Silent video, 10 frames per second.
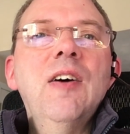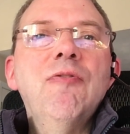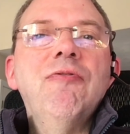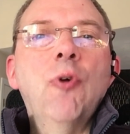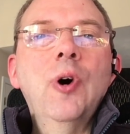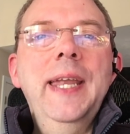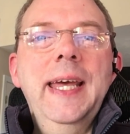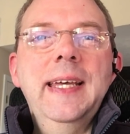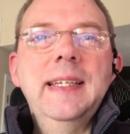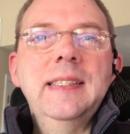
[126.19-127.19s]
4
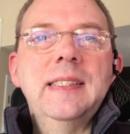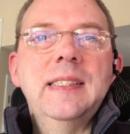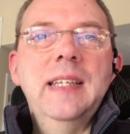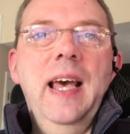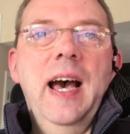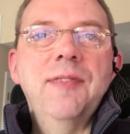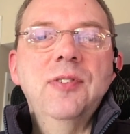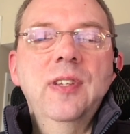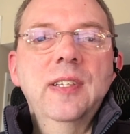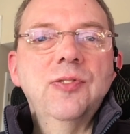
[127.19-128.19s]
days
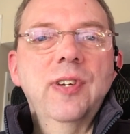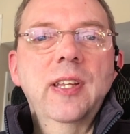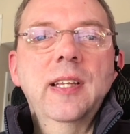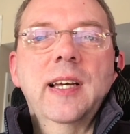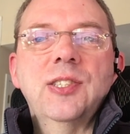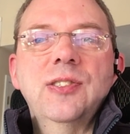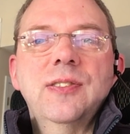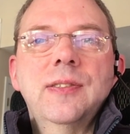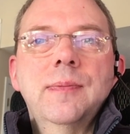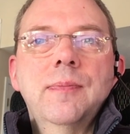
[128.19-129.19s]
after the Israeli
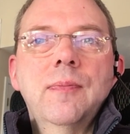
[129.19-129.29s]
elections,